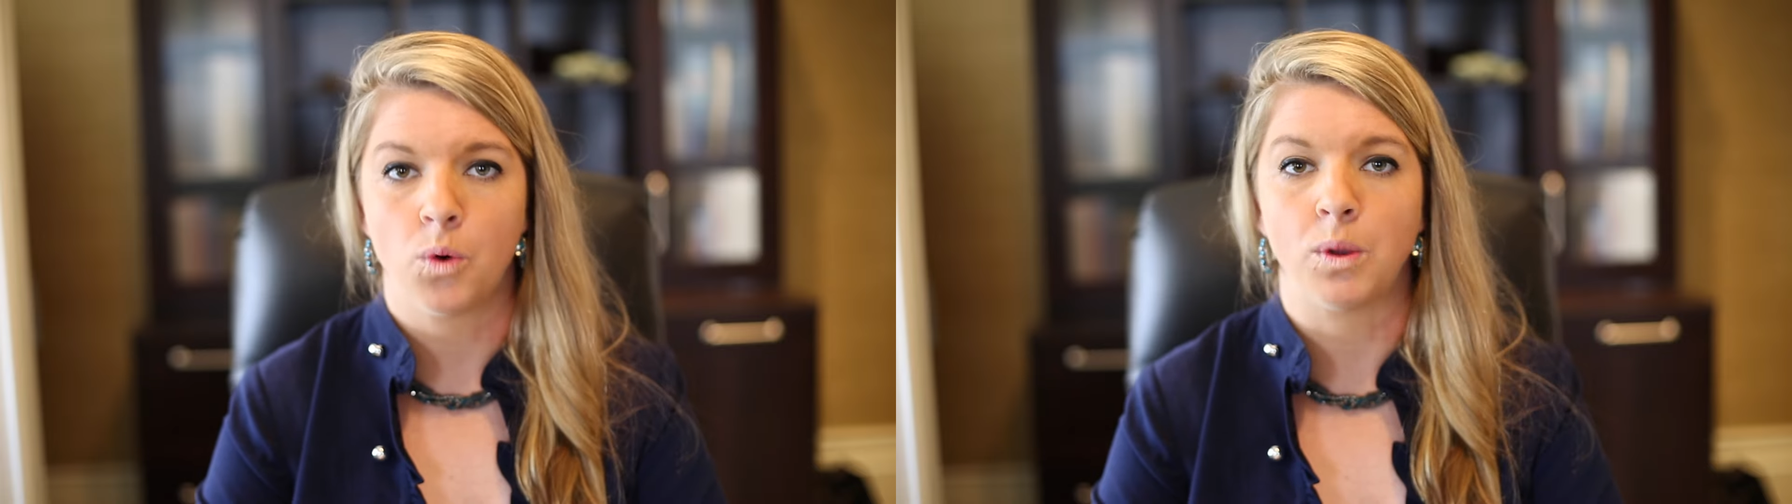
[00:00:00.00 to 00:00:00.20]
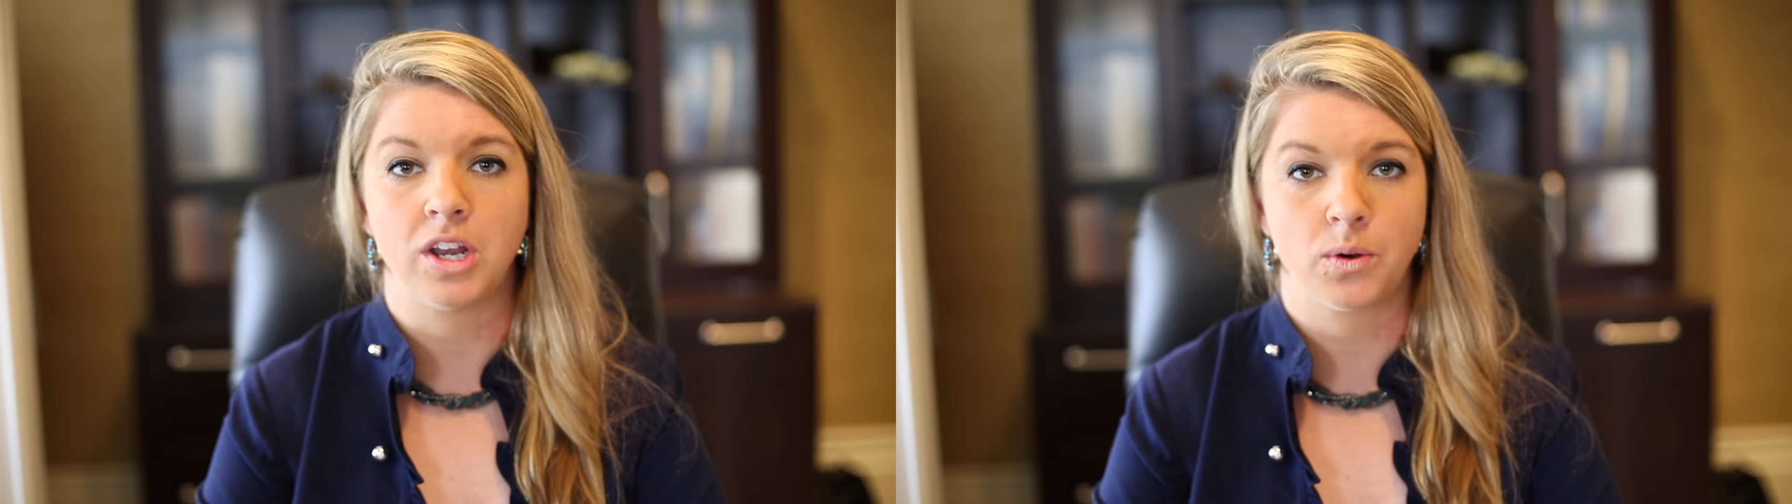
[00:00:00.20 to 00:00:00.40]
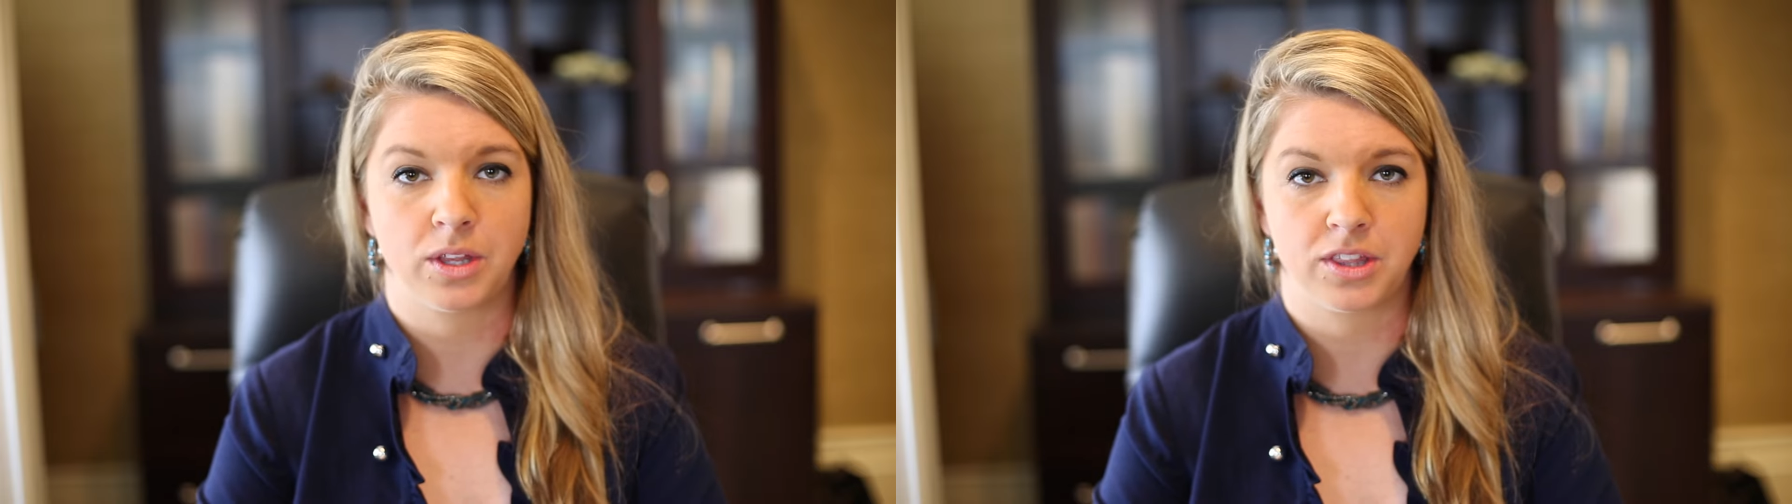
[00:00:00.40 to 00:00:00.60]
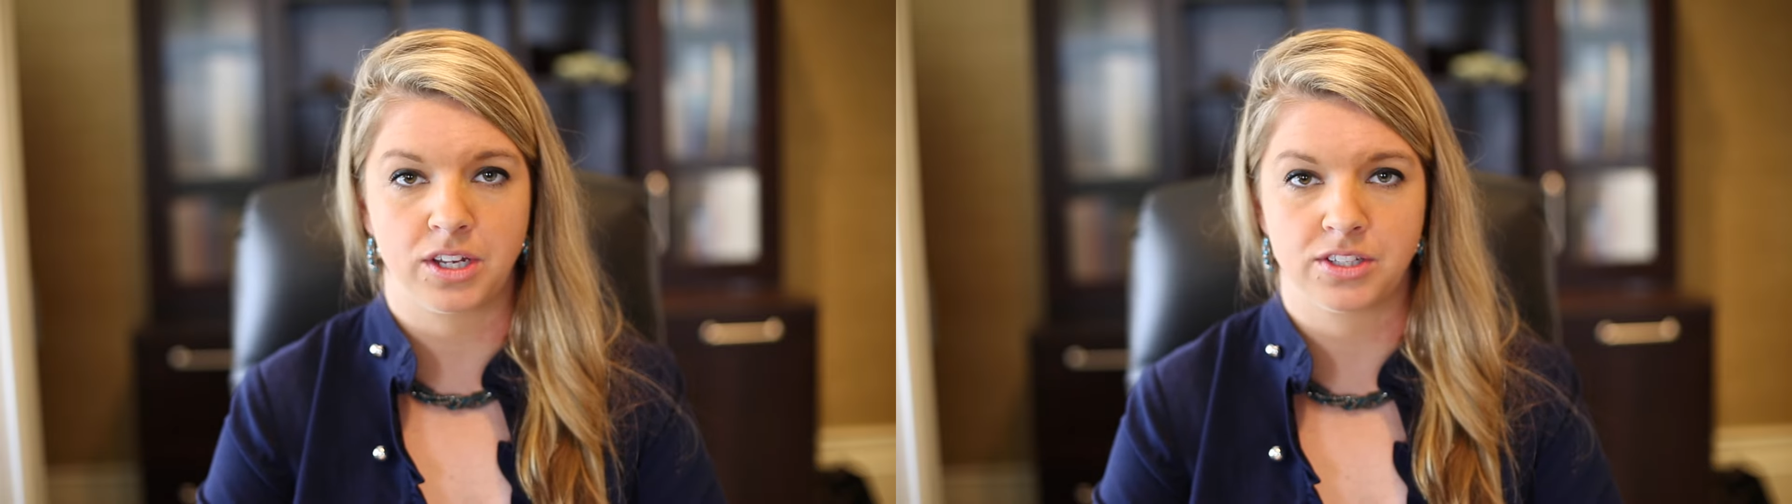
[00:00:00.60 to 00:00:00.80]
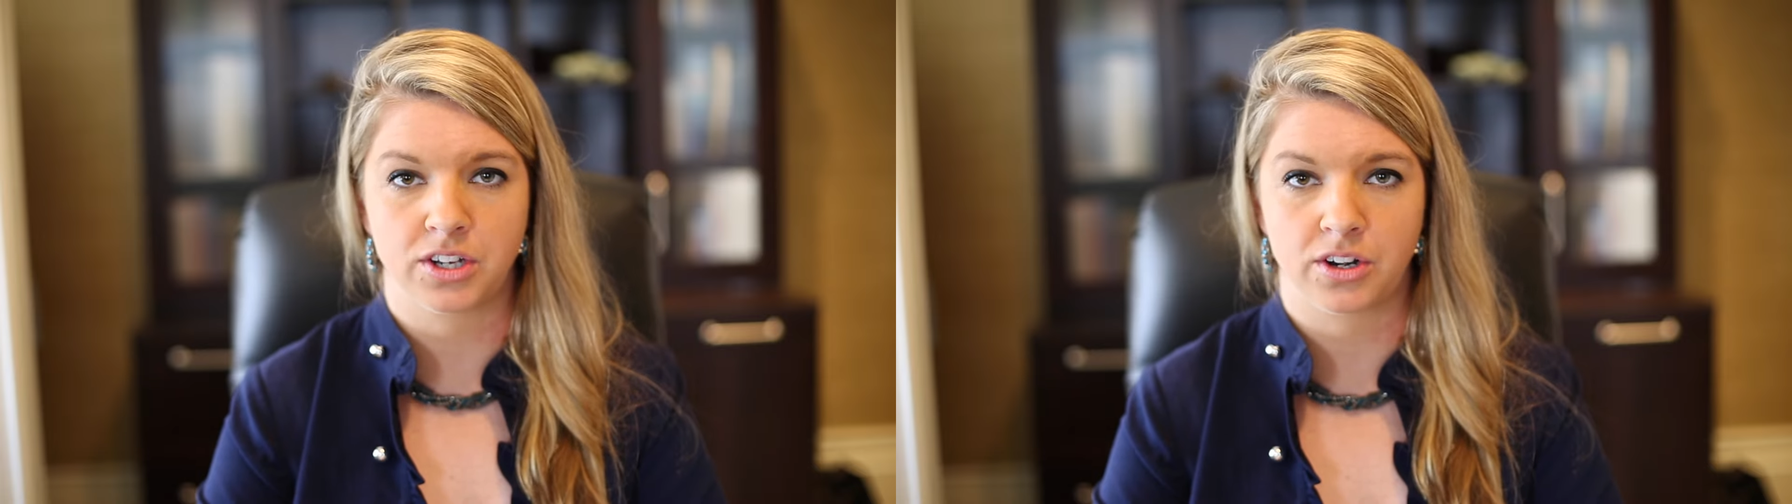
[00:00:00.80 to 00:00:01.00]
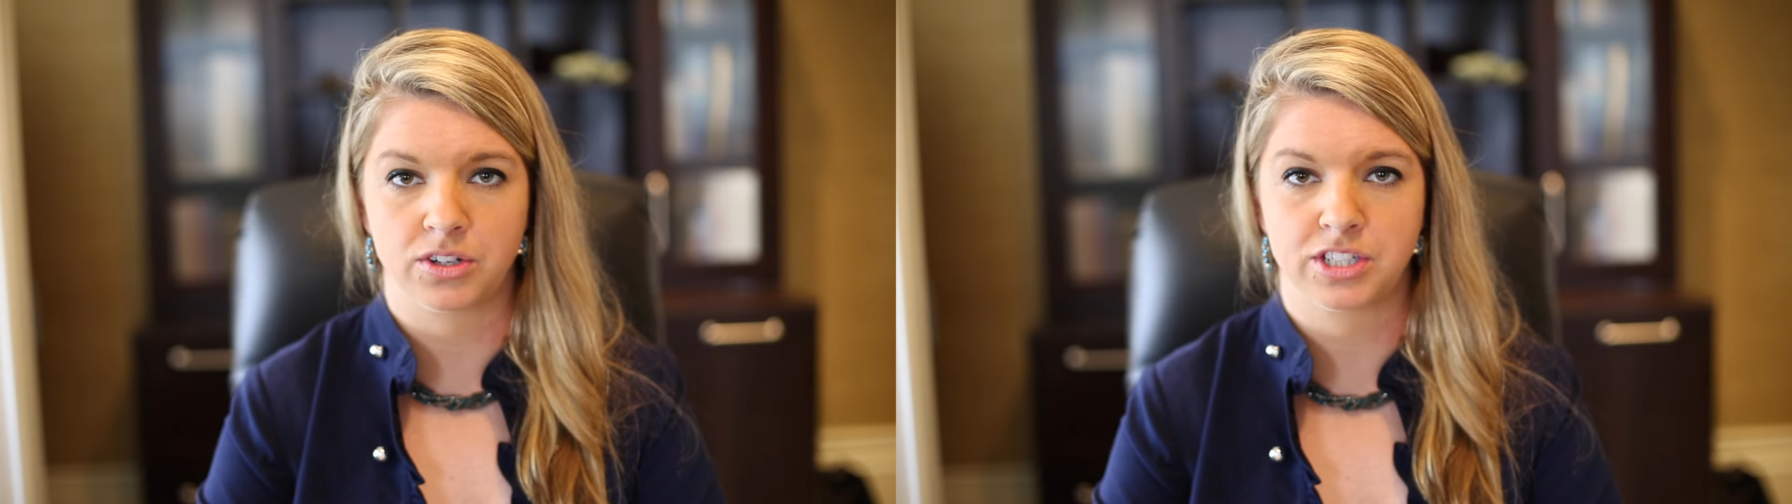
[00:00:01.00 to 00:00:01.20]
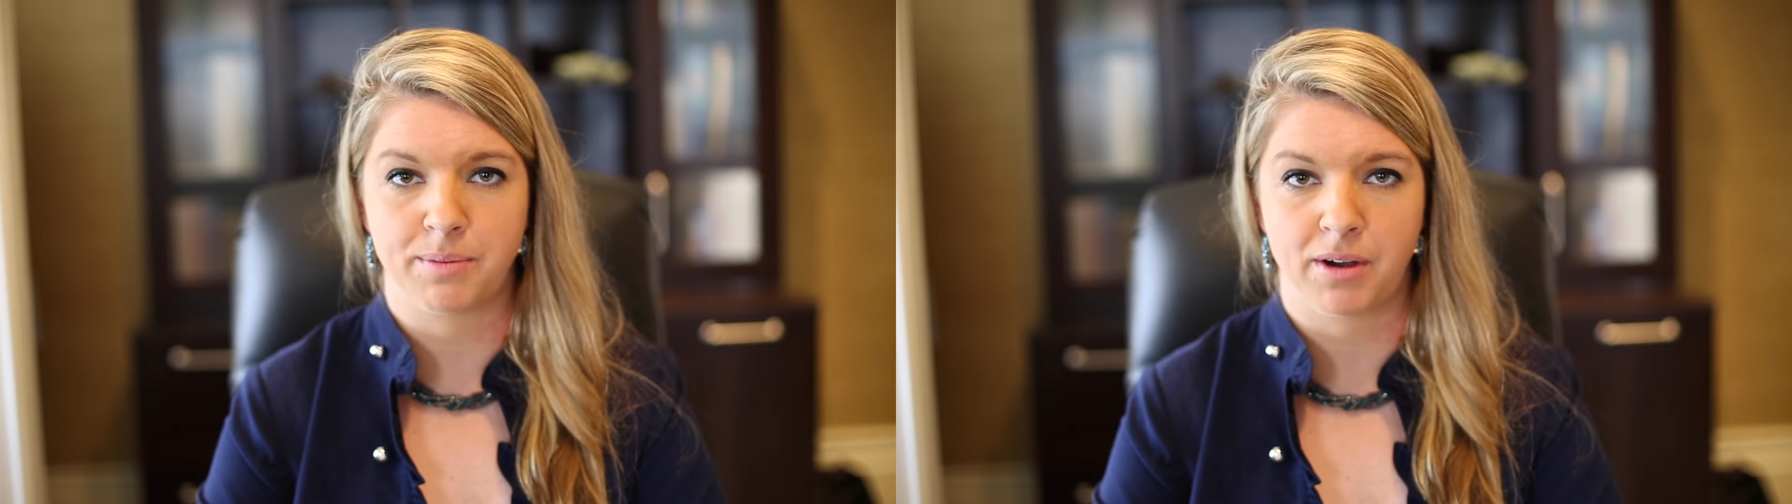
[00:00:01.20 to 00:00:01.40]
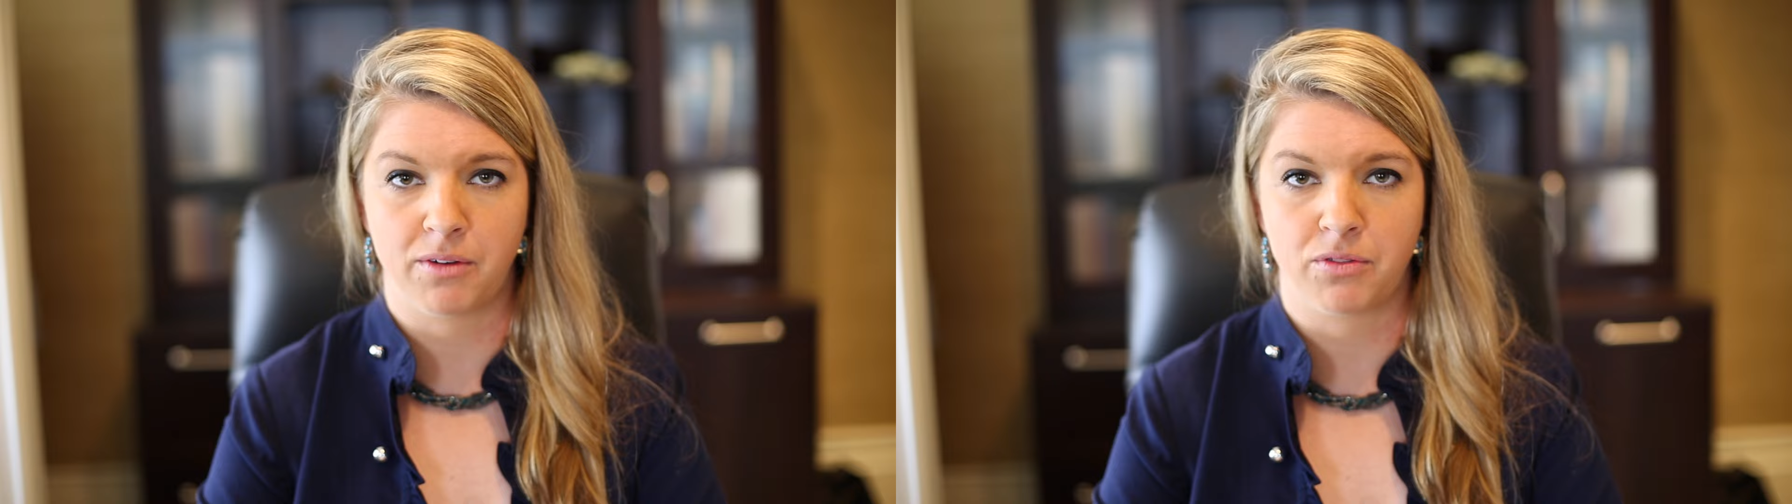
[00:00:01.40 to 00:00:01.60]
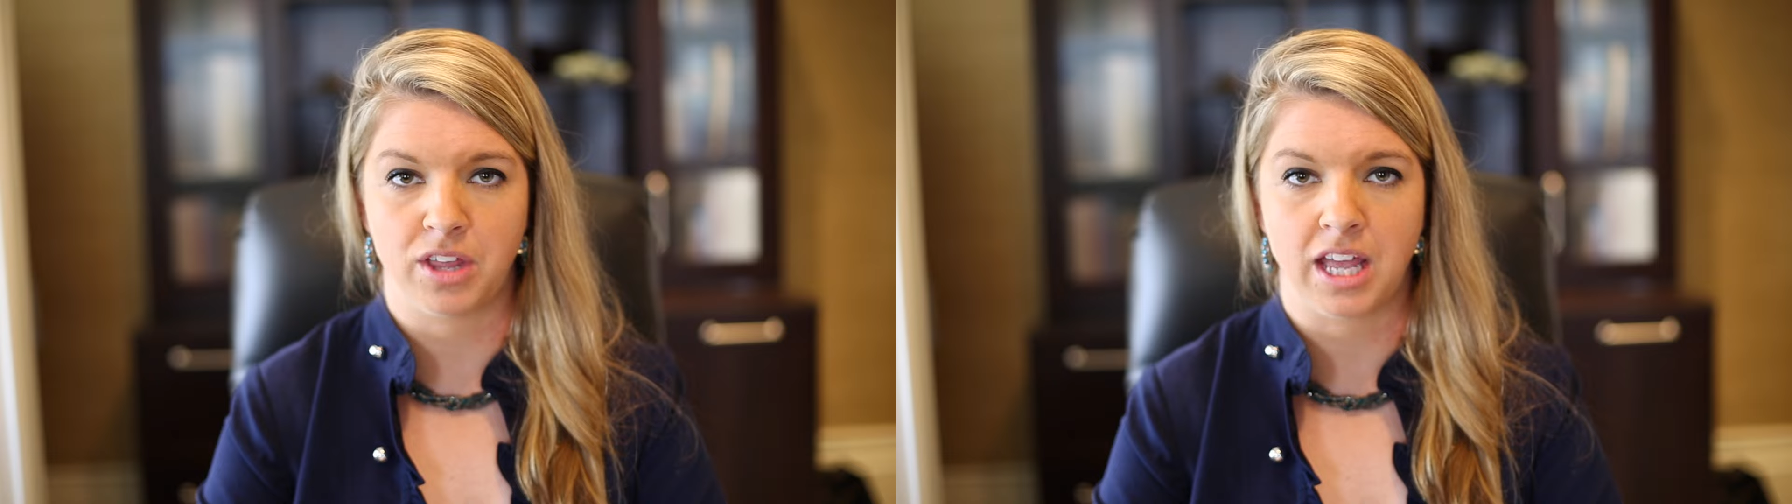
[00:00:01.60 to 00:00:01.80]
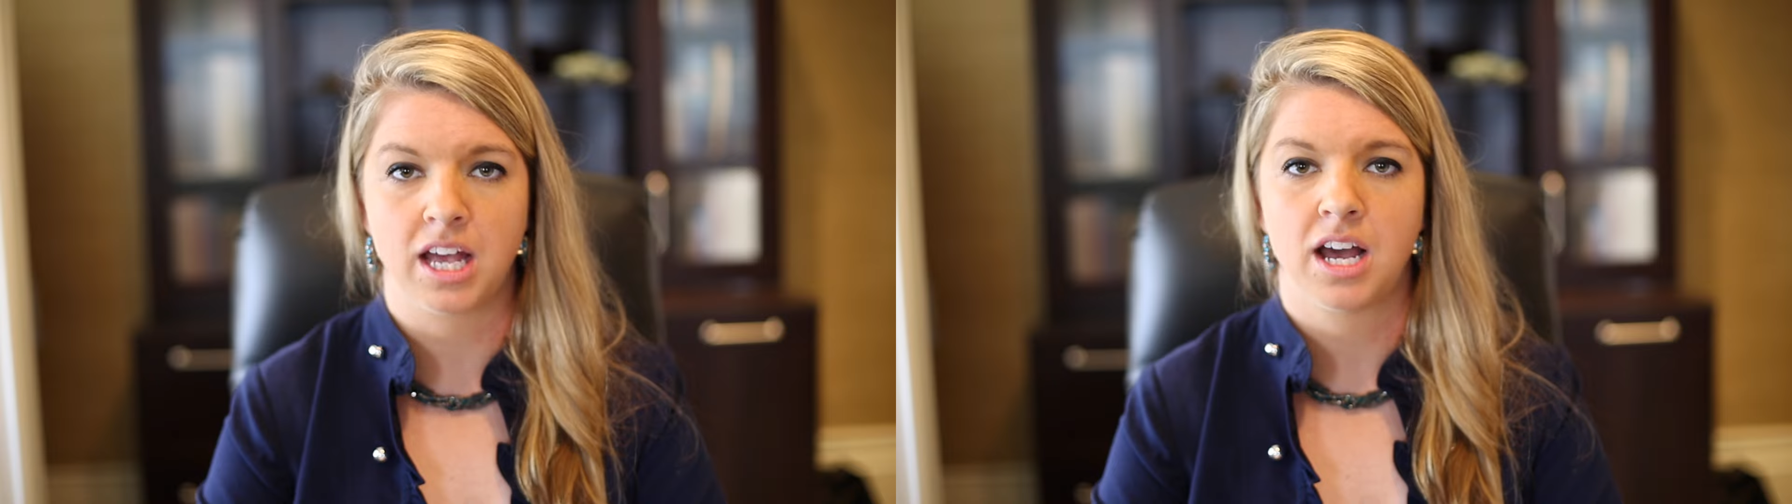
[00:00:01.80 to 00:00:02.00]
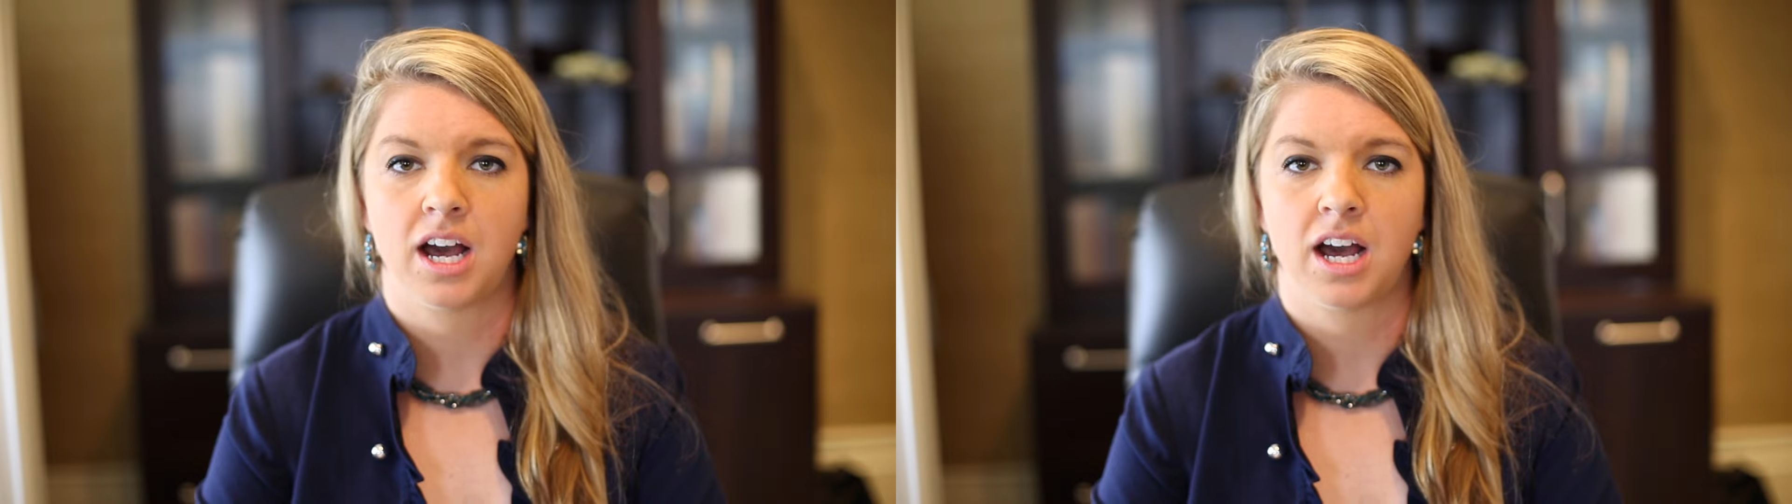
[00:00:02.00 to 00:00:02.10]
we know that these are some of the